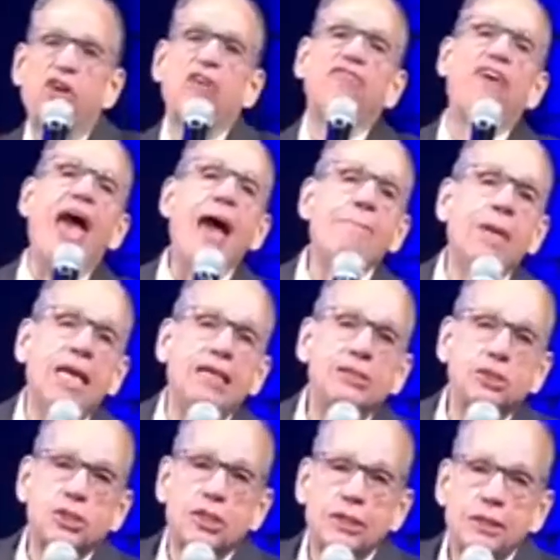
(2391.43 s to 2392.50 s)
You need to fight
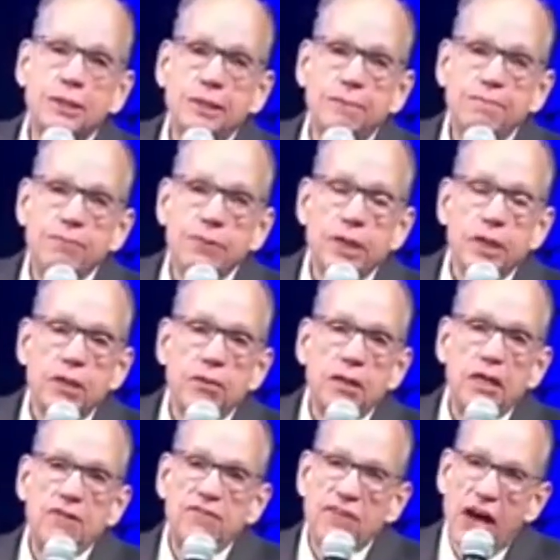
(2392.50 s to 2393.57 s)
for your own
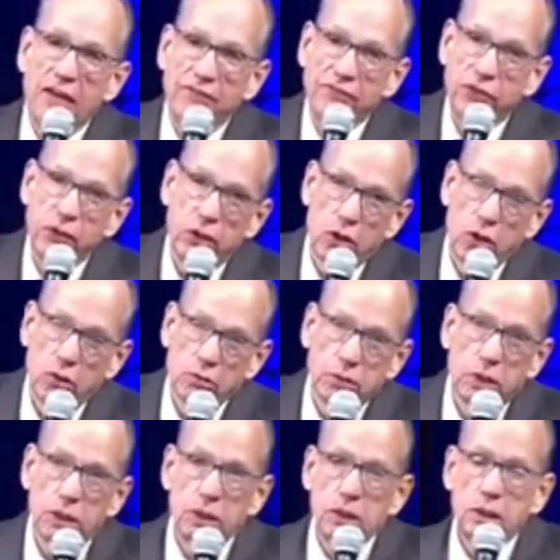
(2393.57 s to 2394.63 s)
loved ones
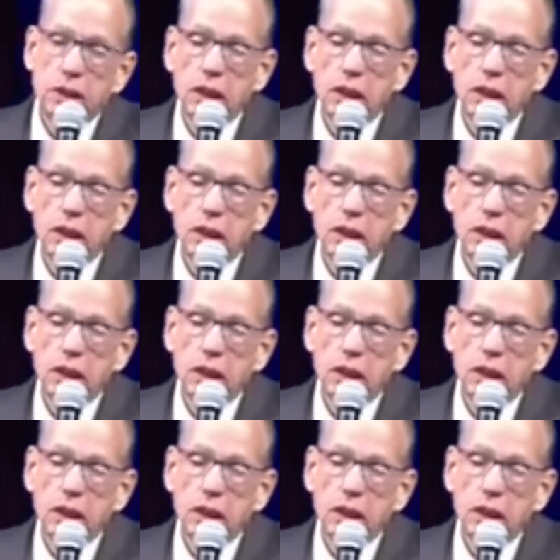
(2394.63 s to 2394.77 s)
today.